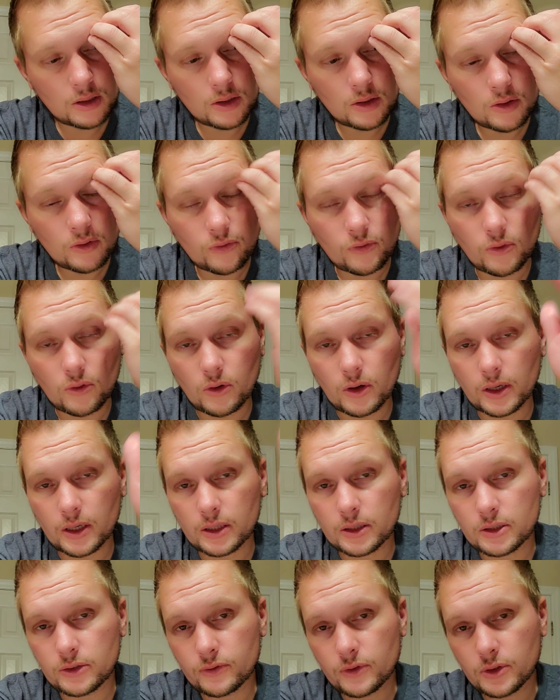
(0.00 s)
before I get
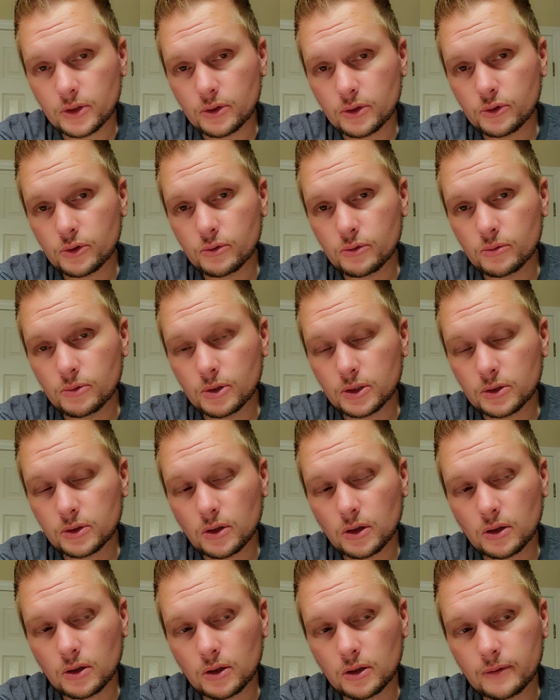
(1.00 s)
this video too much
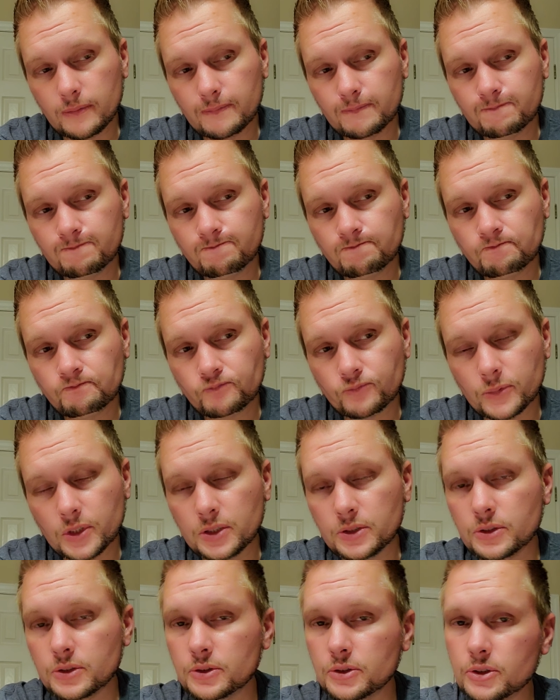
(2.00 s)
longer,
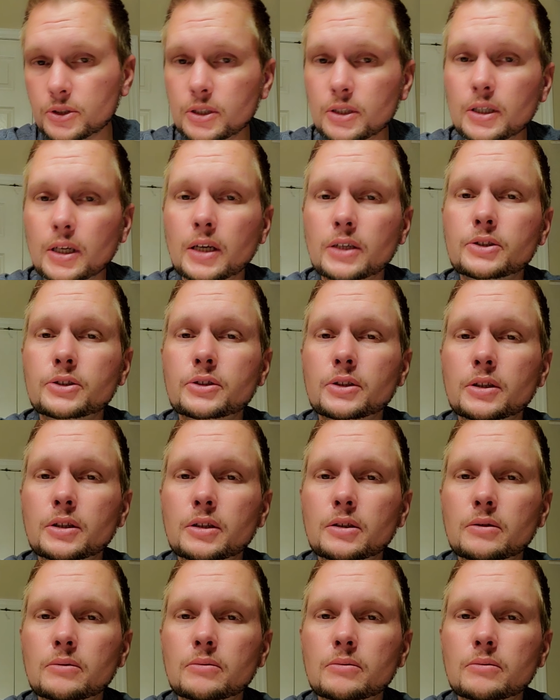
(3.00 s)
this is THC.
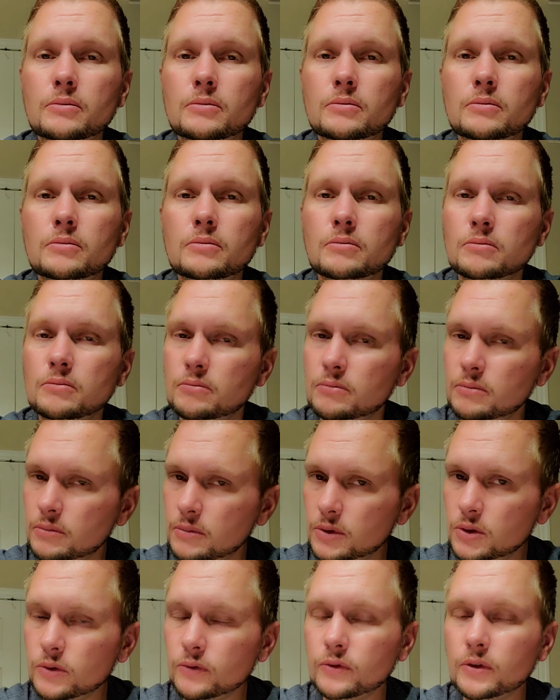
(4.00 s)

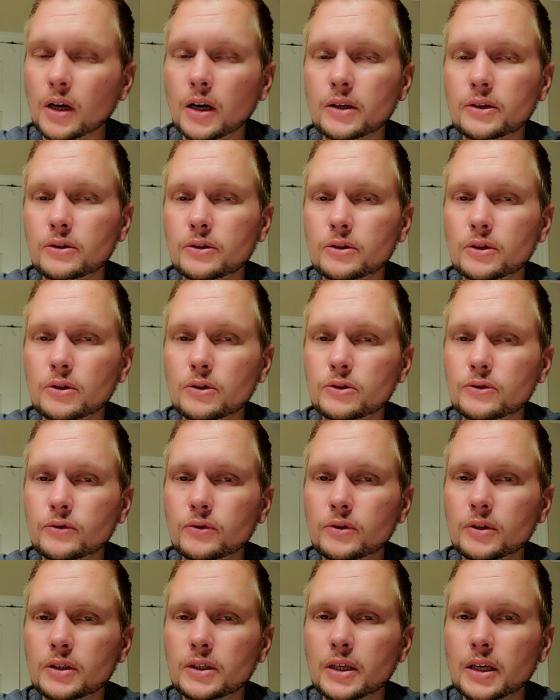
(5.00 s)
You've gotten your dose for
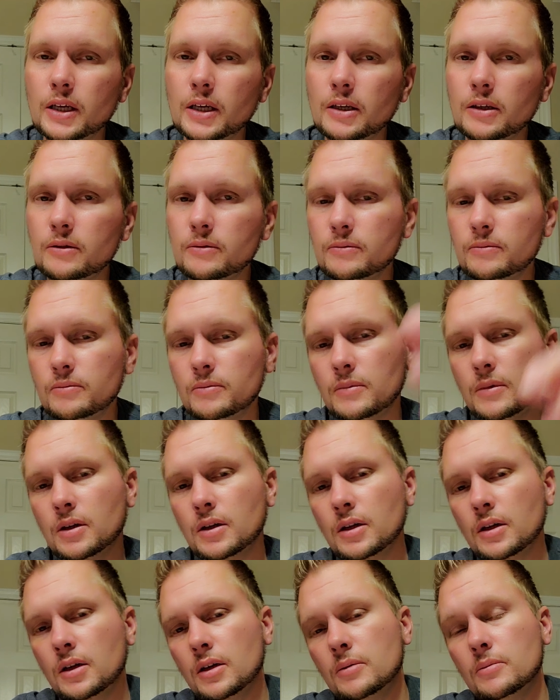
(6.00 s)
the day.
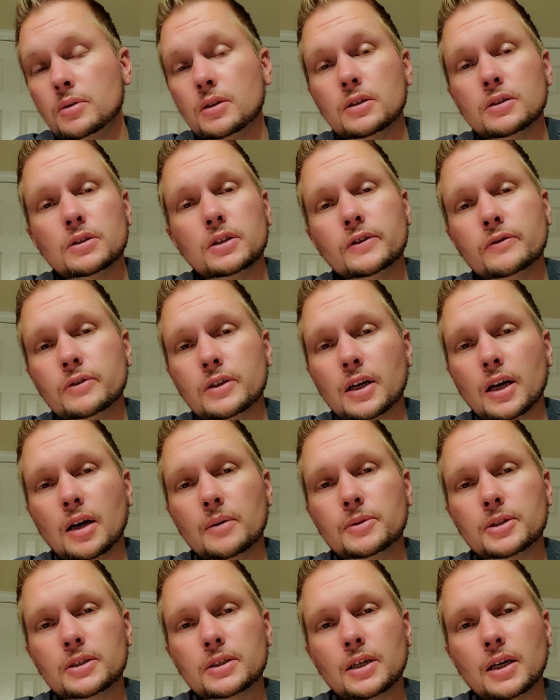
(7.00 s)
Please leave a
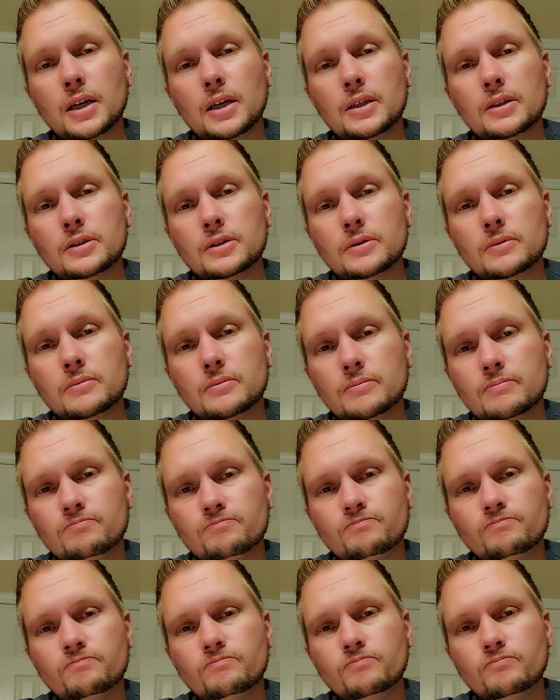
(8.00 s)
comment, guys.
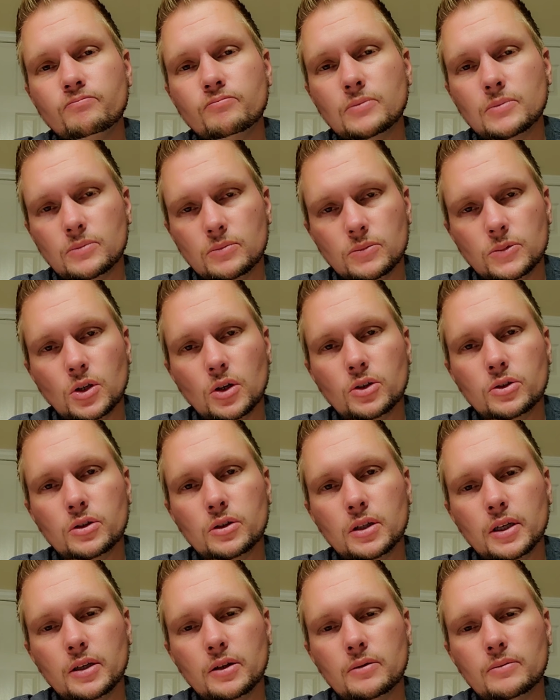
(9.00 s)
Talk to you
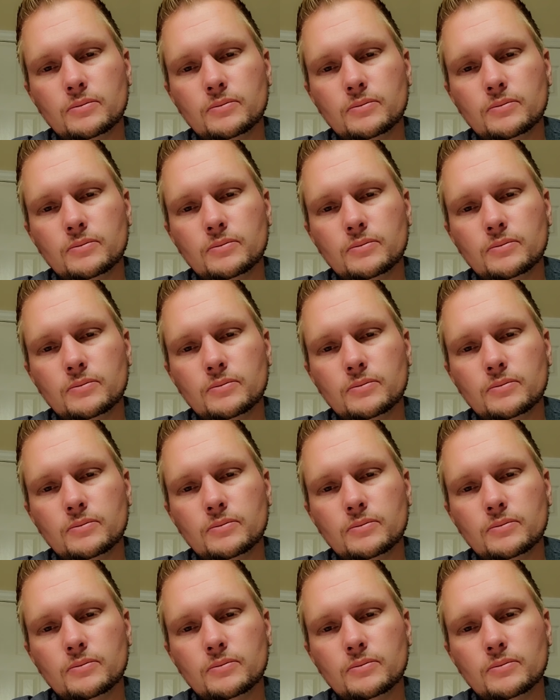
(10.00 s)
later.